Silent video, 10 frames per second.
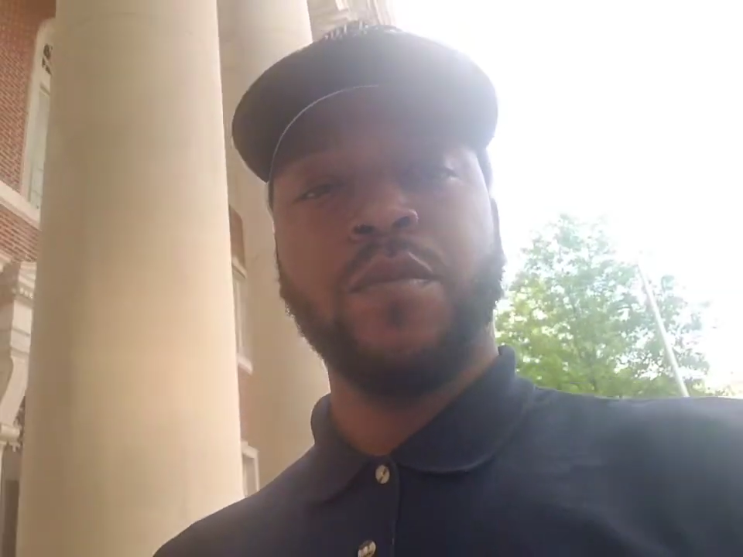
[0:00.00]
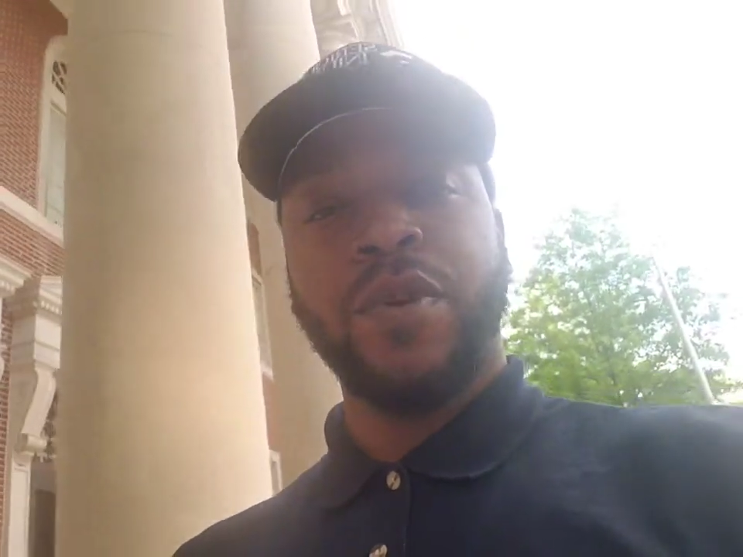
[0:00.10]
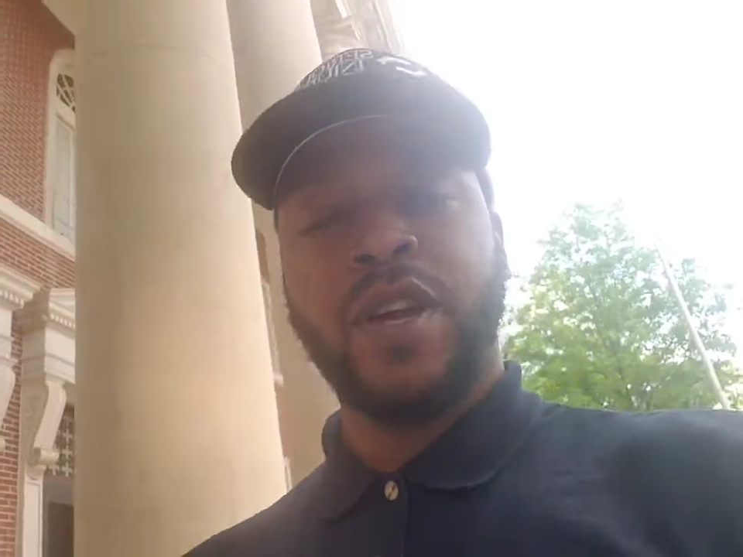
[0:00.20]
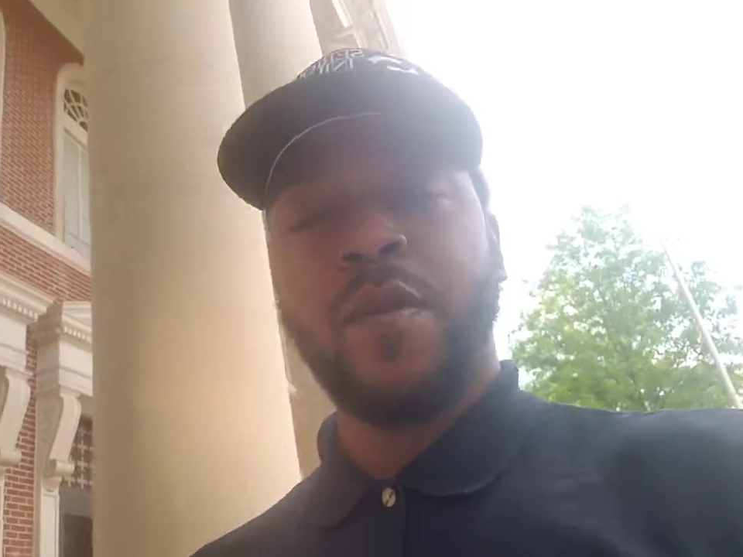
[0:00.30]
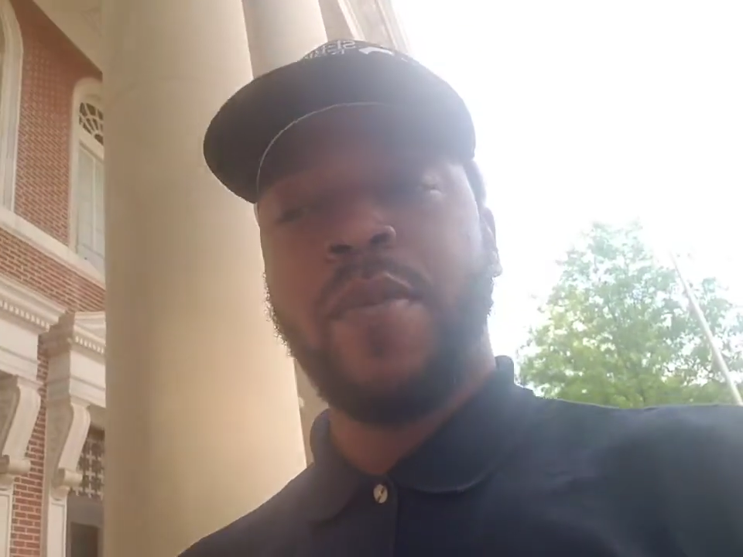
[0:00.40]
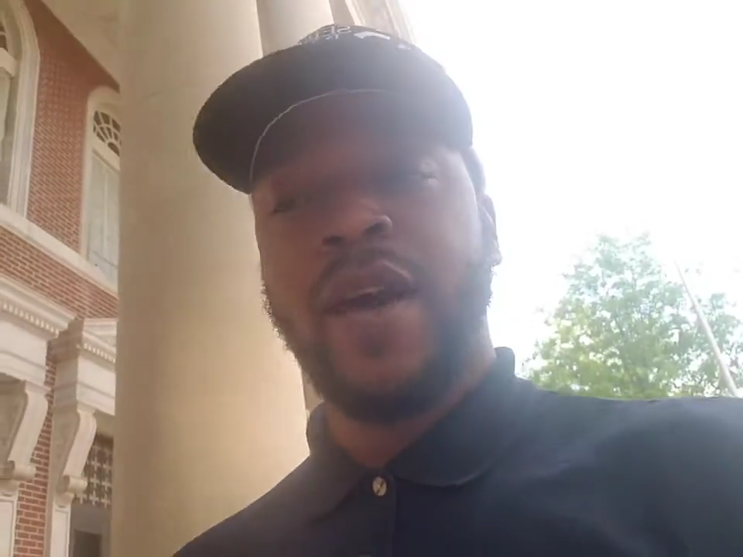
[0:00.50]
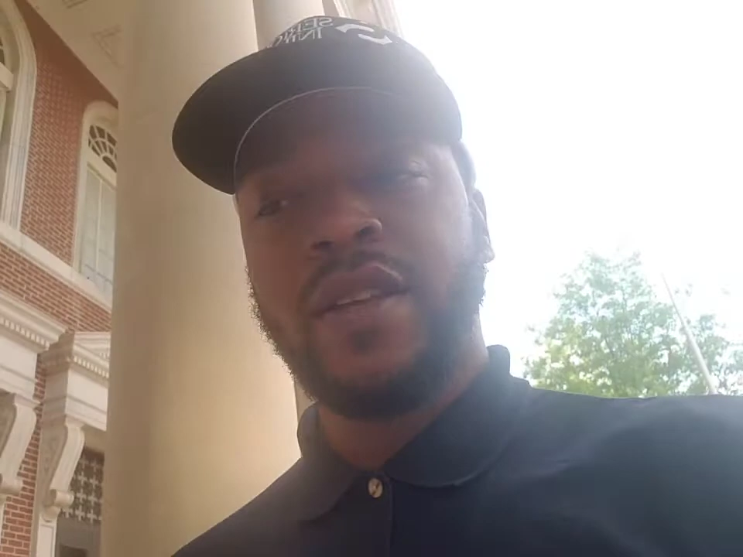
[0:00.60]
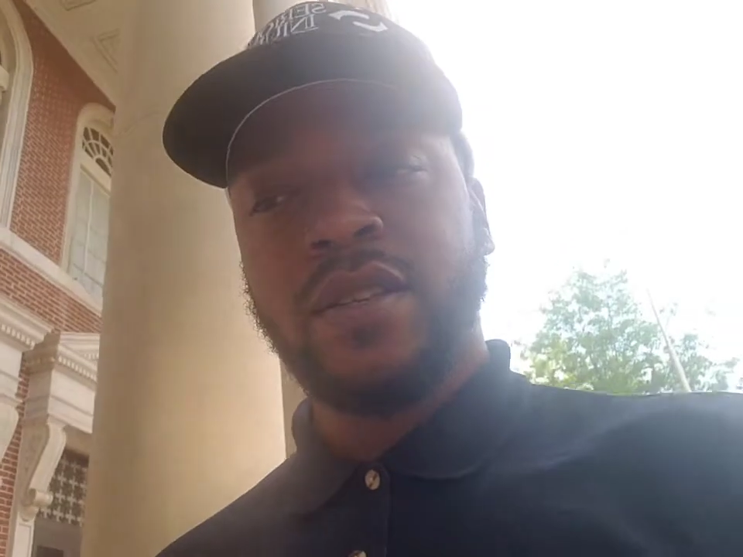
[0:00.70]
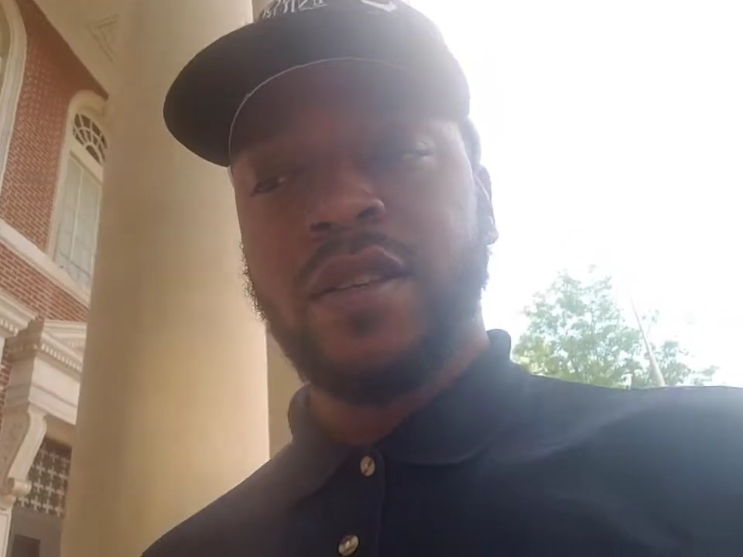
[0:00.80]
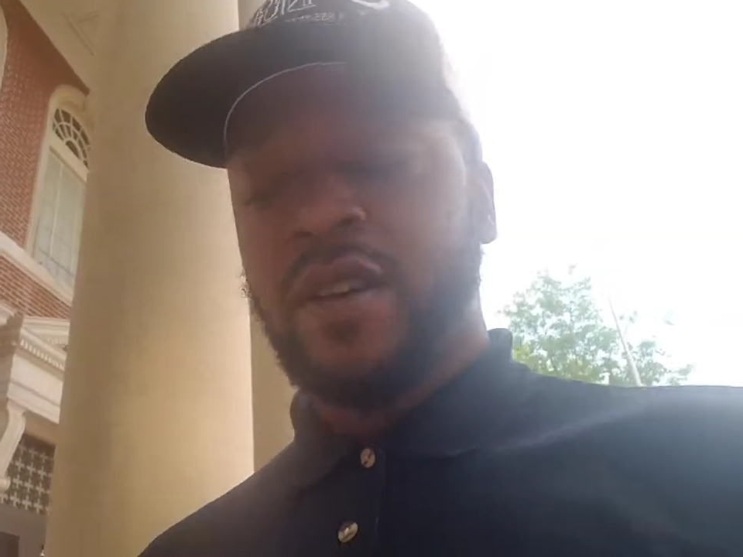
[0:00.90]
bring it back
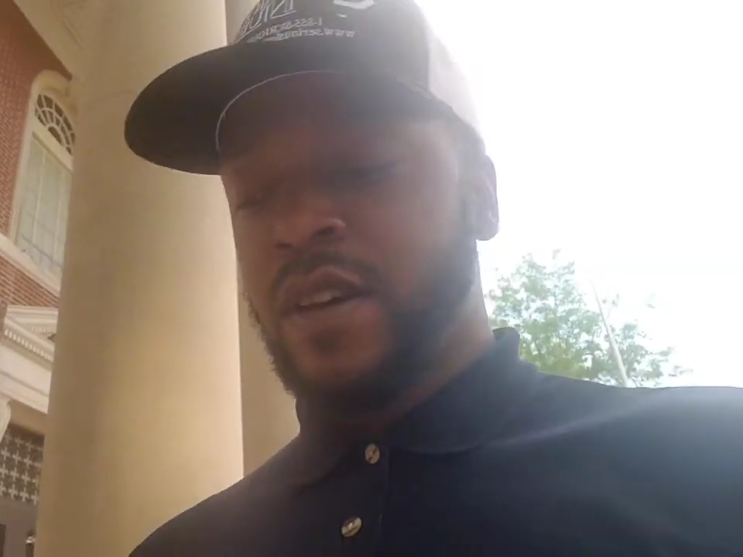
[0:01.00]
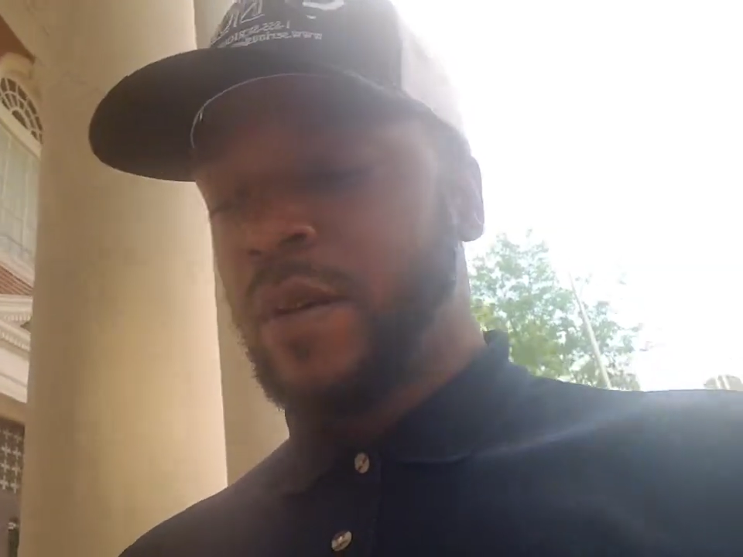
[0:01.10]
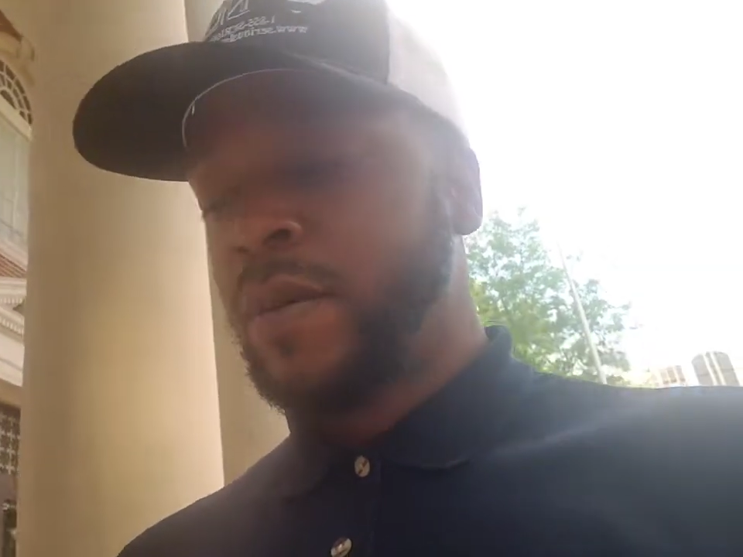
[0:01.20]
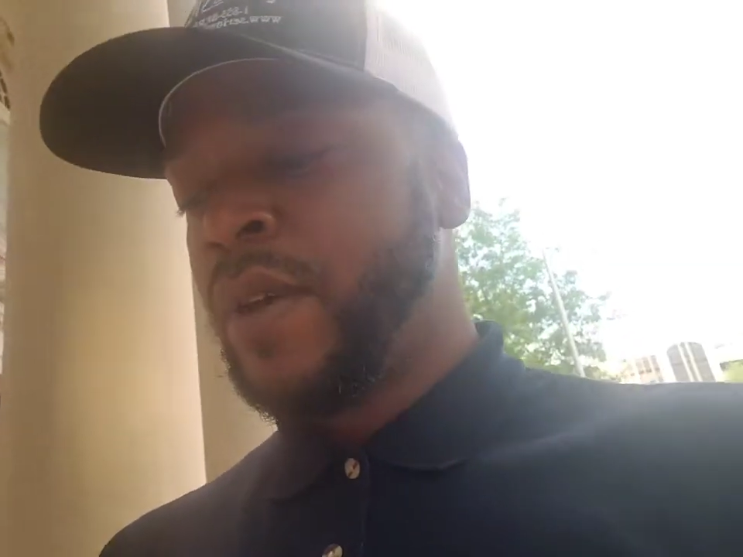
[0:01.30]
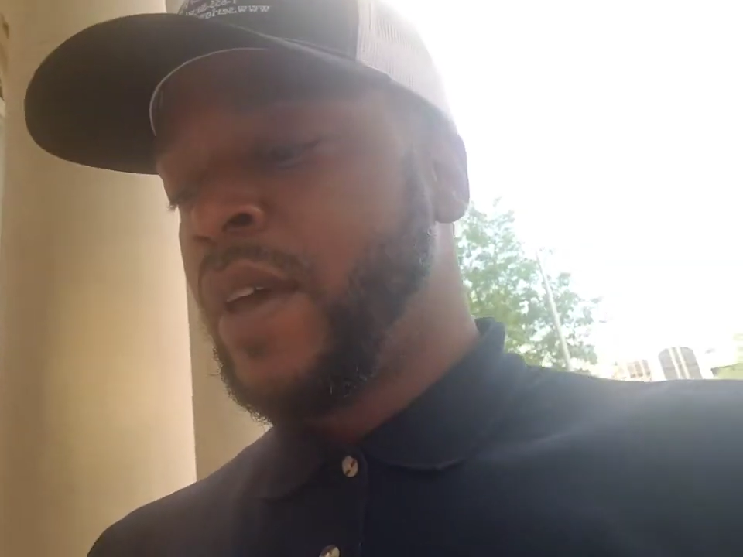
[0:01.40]
some,